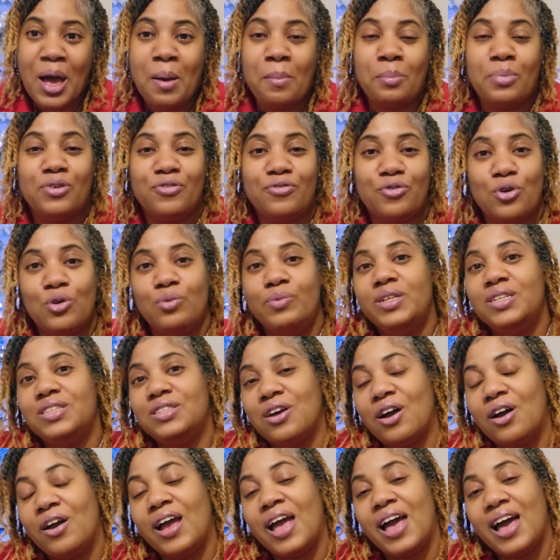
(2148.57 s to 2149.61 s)
before we
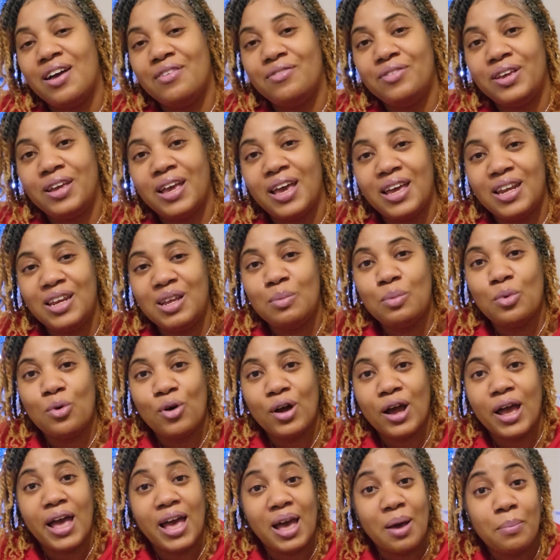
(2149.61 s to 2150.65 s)
start having any
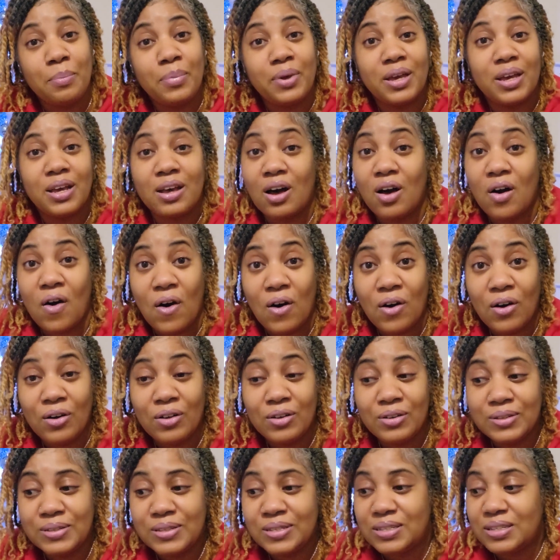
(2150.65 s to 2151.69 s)
more epic
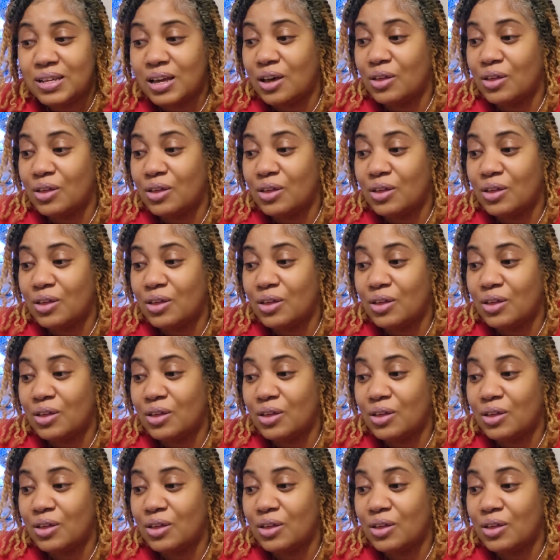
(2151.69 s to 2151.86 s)
hauls.